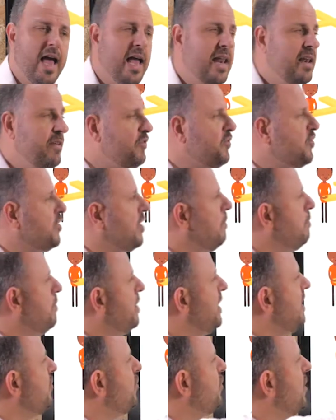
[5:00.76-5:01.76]
And if
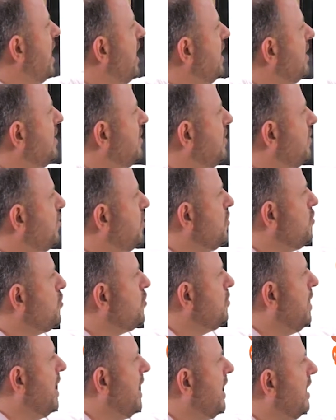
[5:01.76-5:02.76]
somebody's not a
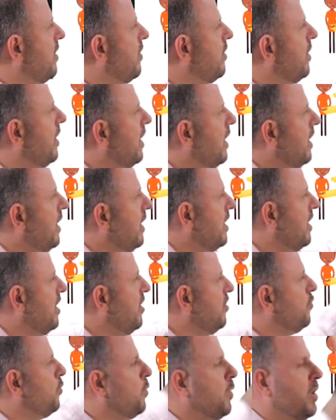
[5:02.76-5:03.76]
decision maker,
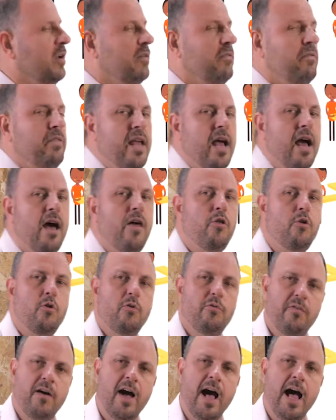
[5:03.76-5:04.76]
he's one of the
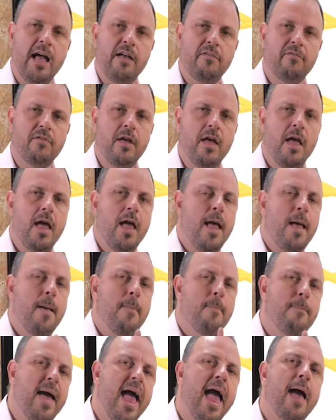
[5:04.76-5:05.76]
other 5.
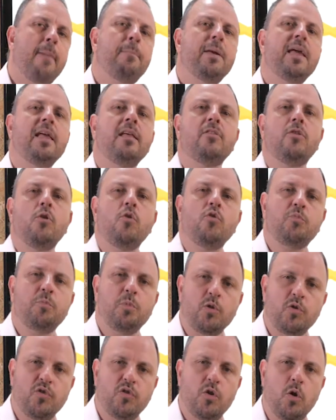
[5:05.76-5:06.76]
Mapping those
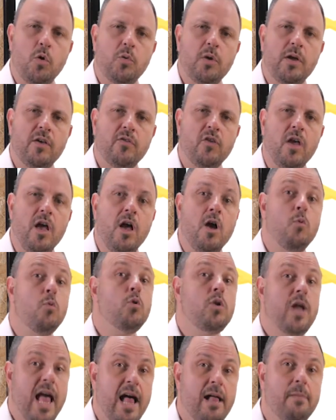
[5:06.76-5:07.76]
personas
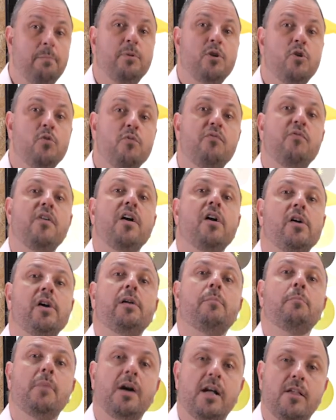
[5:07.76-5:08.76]
would help you
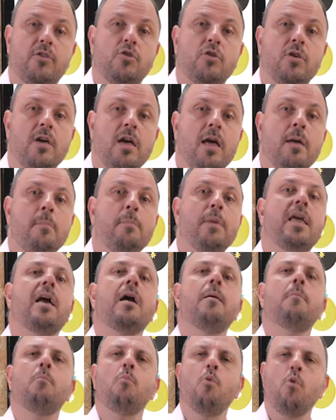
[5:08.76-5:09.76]
very much
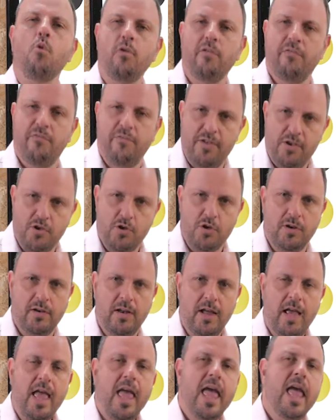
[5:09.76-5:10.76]
become more
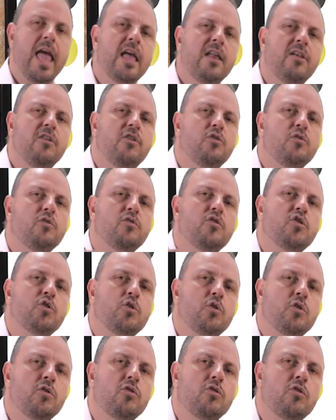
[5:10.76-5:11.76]
efficient in your
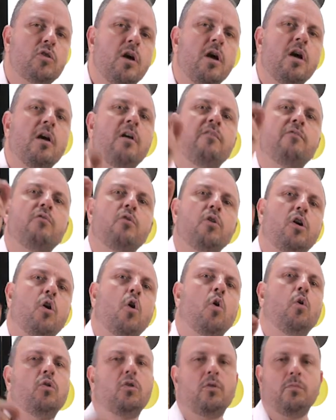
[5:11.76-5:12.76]
search for
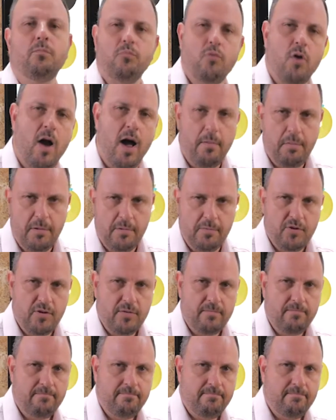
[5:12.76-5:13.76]
golden
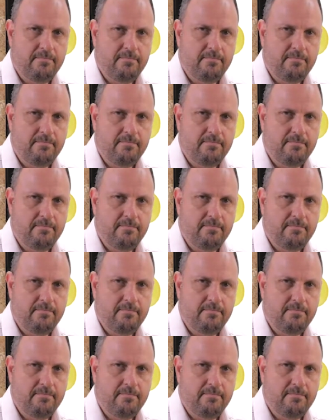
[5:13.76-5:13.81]
problems.